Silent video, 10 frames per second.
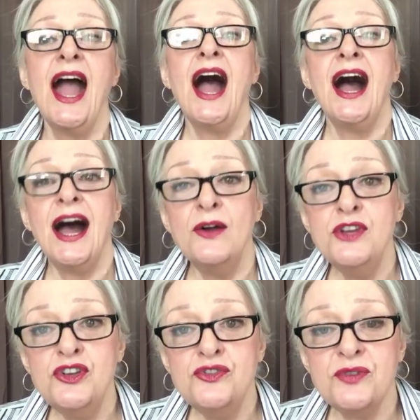How do
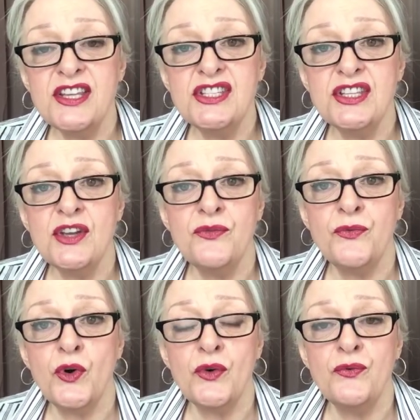you dress
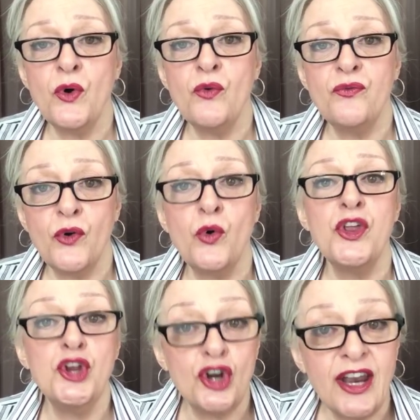for
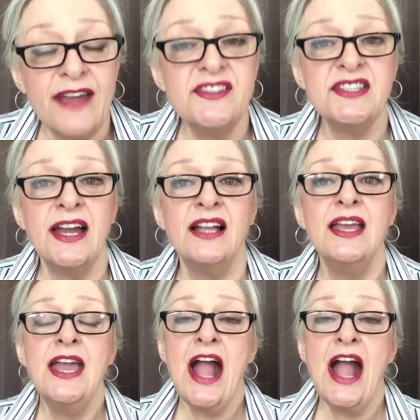your lifestyle?